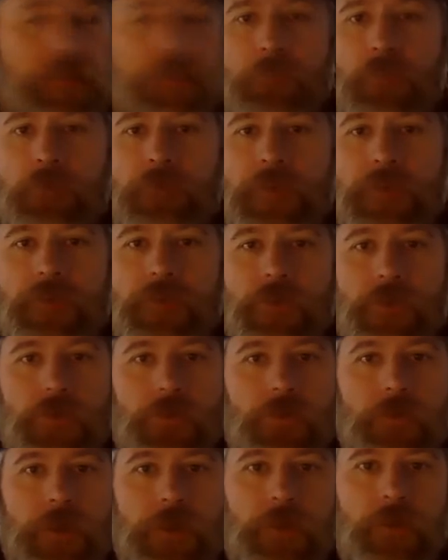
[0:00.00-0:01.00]
Let's move
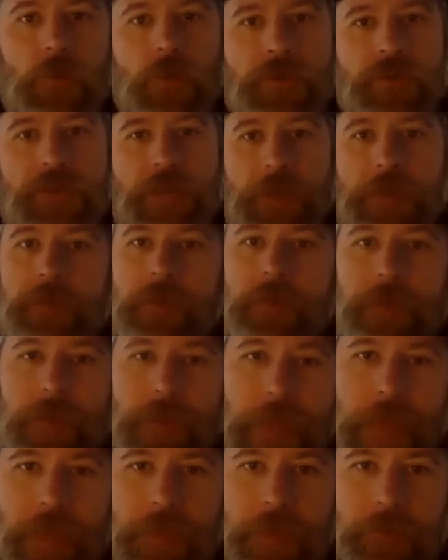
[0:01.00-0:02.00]
into indoor
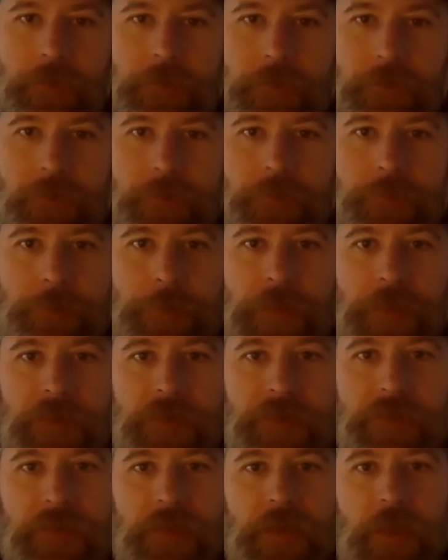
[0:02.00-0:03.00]
cycling and
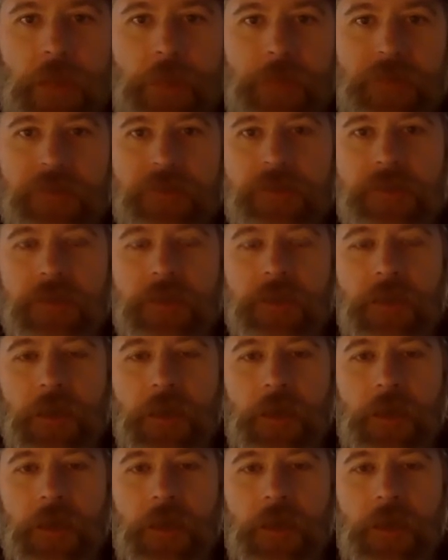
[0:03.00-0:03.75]
pedaling dynamics.